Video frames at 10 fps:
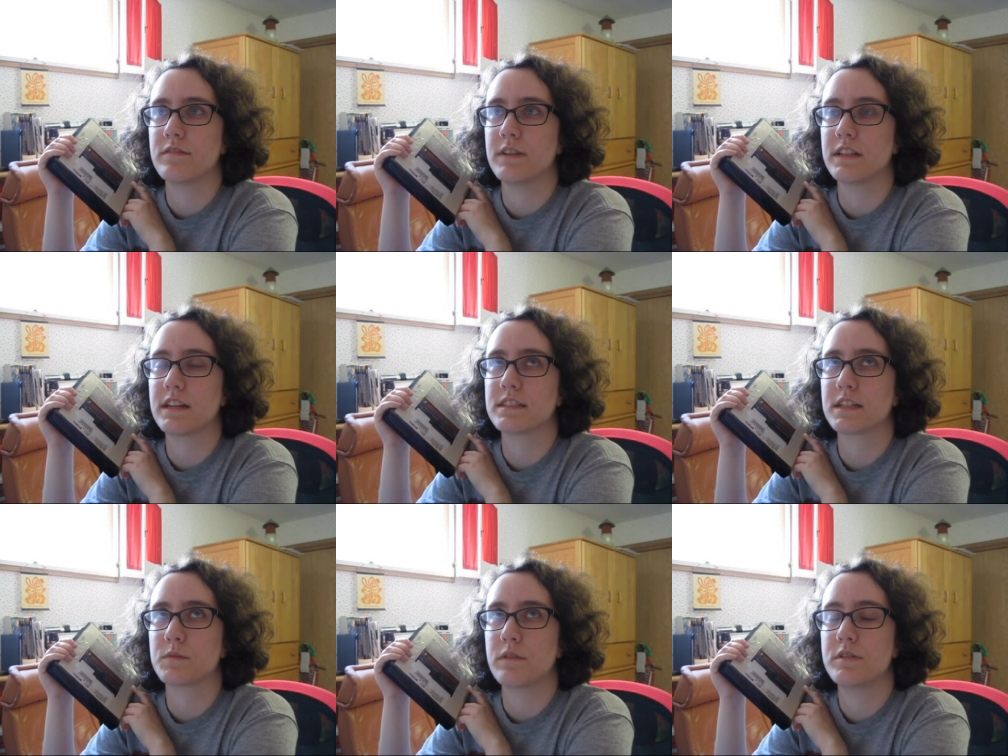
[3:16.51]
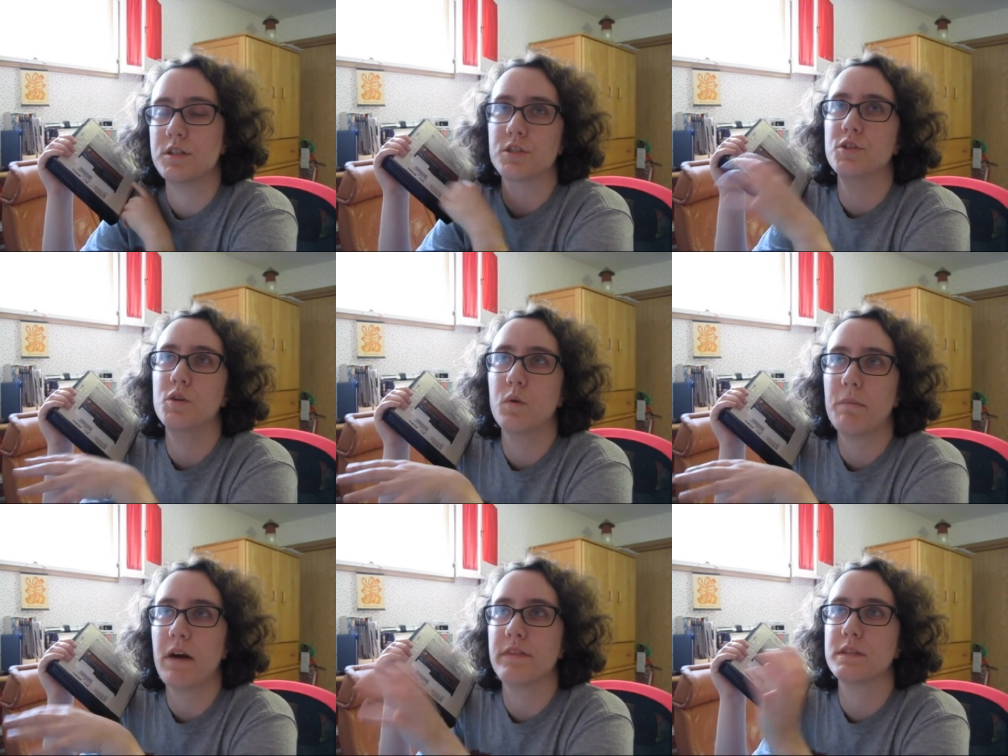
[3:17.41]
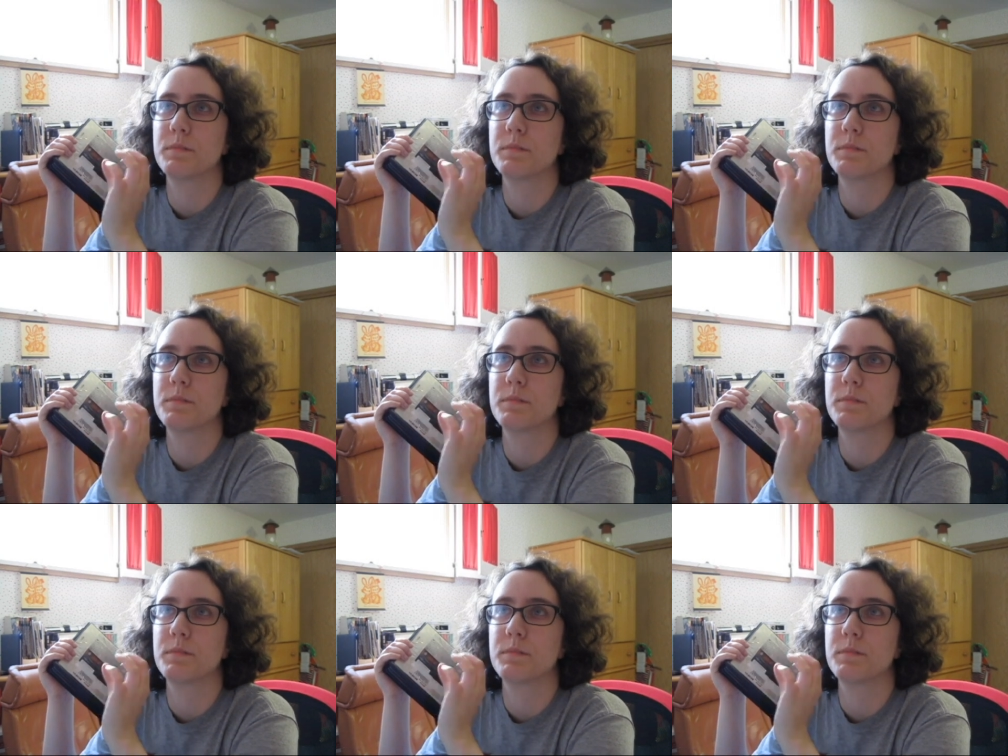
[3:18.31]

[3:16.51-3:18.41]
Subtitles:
well, not his ex-wife, she just knew about this,